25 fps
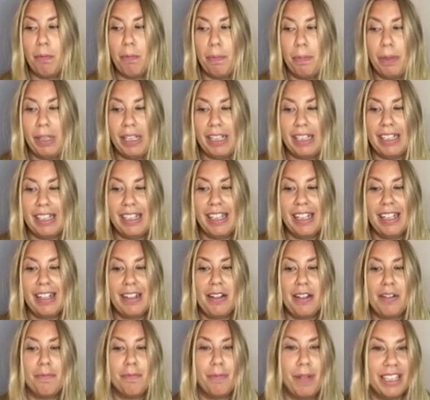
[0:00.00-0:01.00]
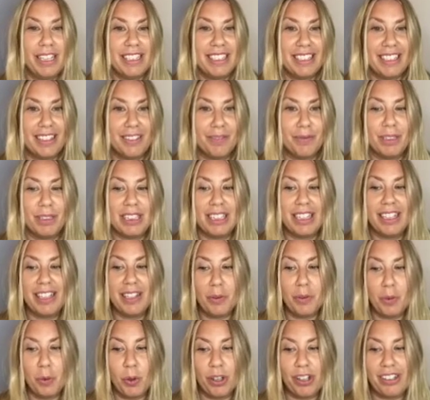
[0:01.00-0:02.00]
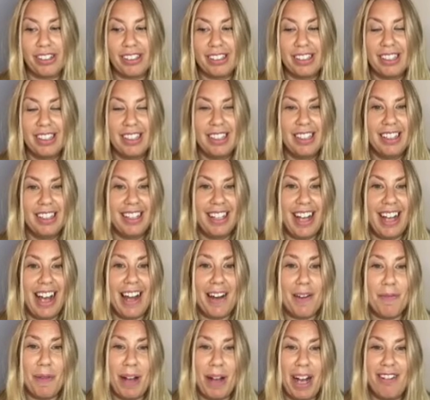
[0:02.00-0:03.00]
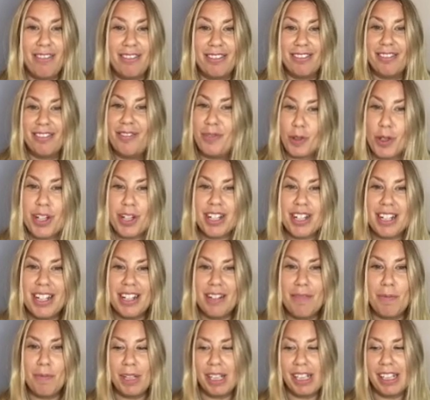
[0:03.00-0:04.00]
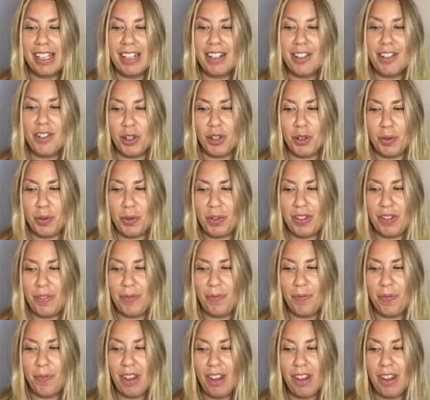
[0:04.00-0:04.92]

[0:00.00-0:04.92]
billion Muslims in the world, and about 14 million Jews.